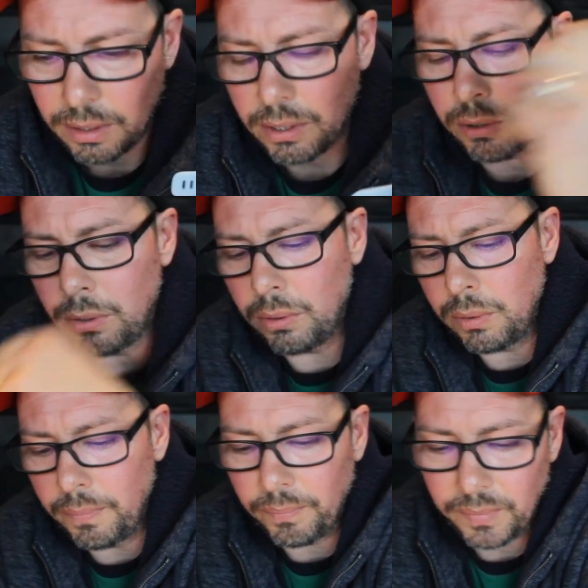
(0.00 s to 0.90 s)

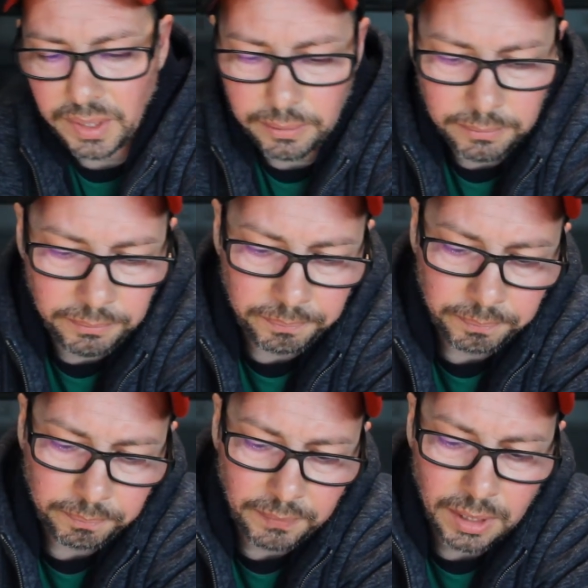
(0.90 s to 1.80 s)
So
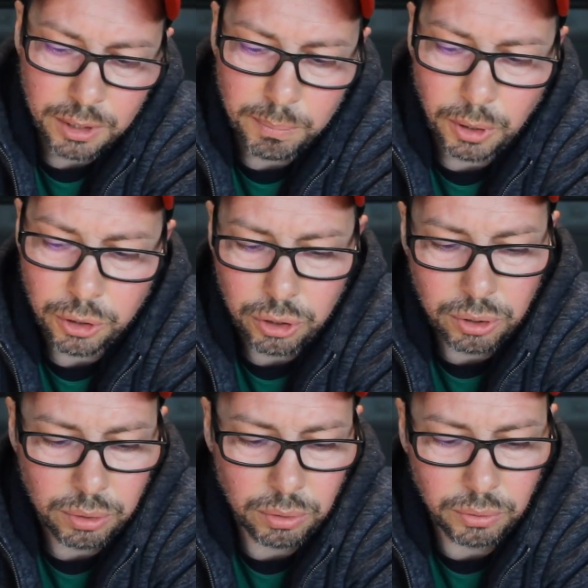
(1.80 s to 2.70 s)
as
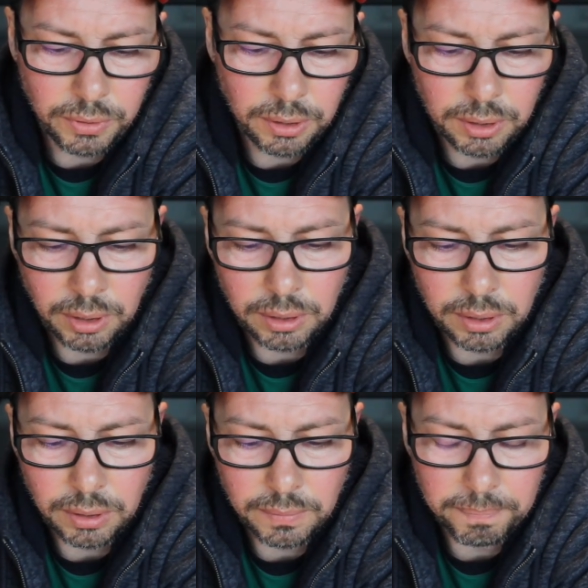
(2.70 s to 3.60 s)
much to do with
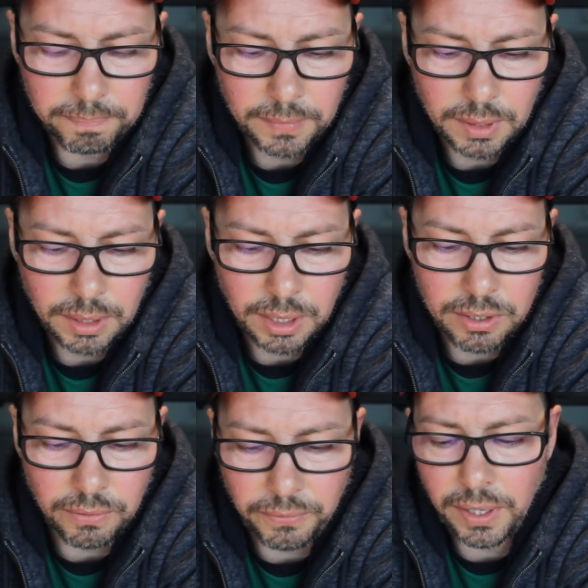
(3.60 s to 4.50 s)
it
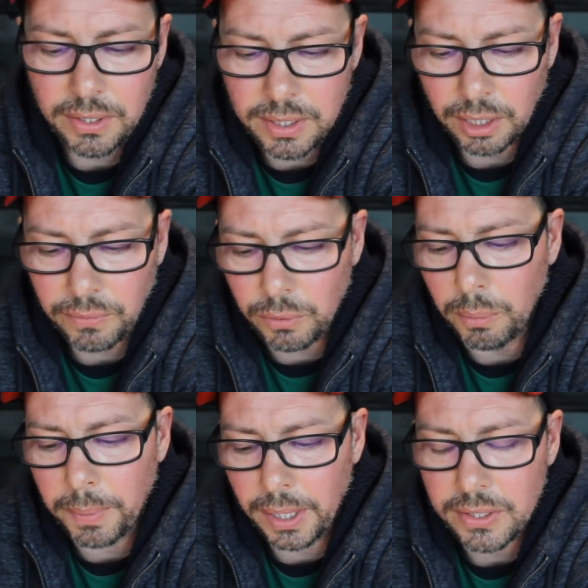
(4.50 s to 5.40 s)
as the phase that
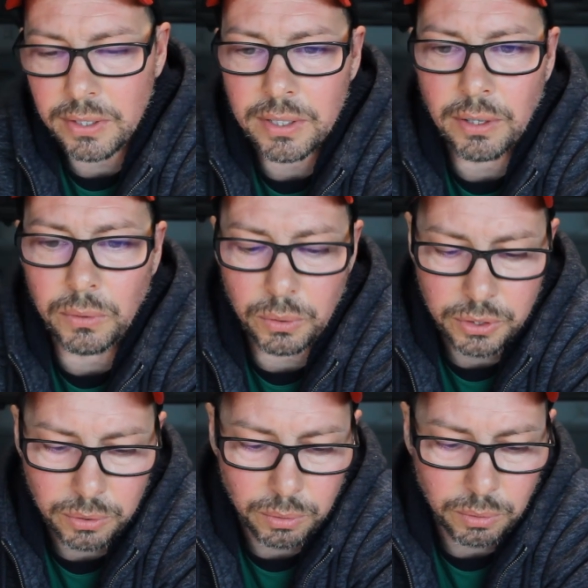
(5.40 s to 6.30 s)
fuel prices have
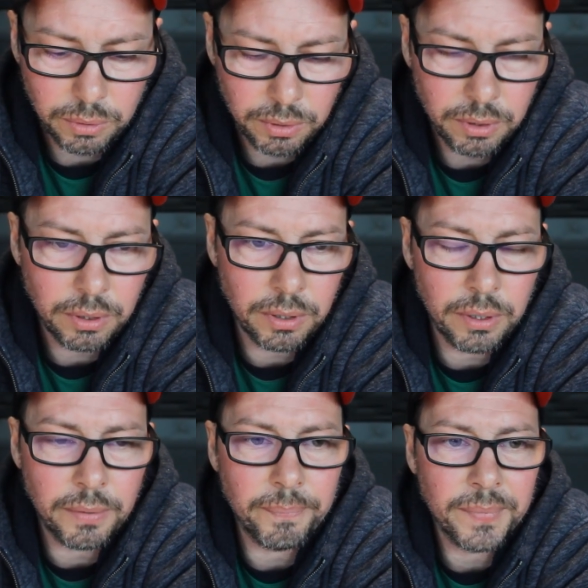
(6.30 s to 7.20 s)
also
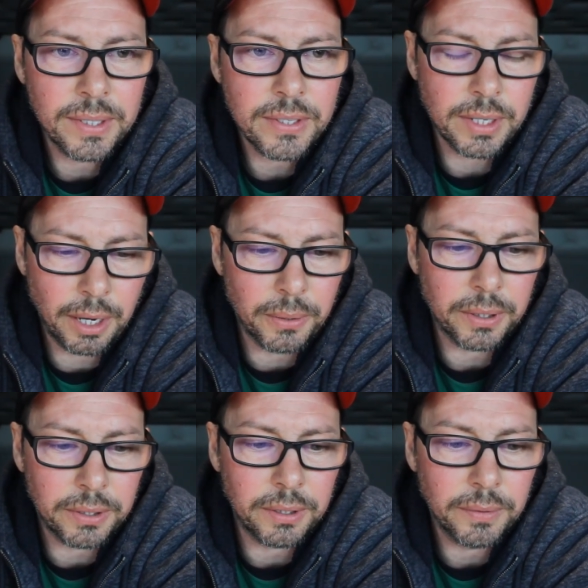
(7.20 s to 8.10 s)

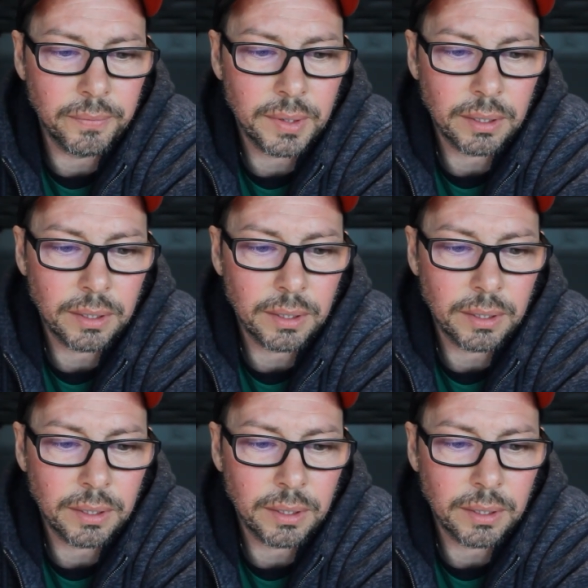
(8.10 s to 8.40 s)
skyrocketed.